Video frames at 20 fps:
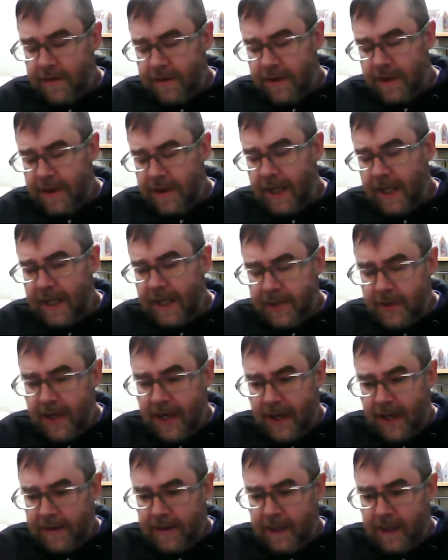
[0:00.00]
They each
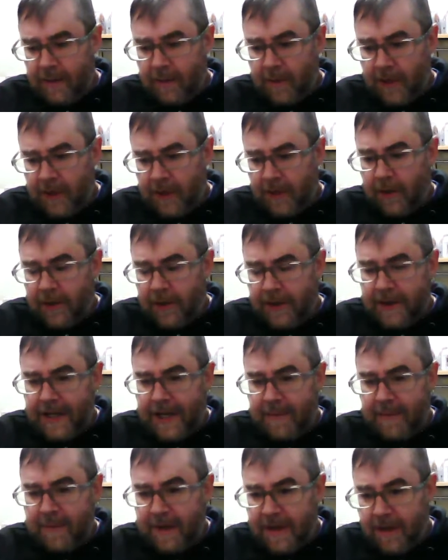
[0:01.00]
we're going to look at
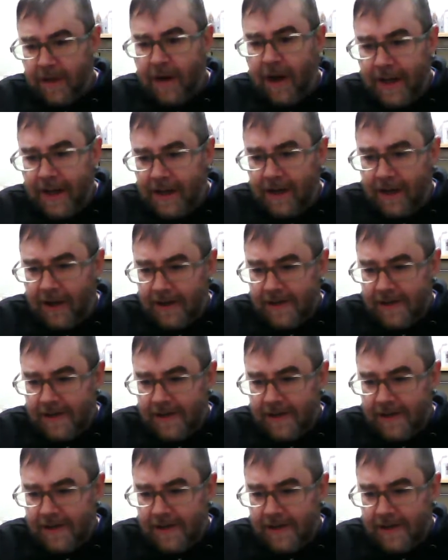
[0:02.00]
that, but they're not here,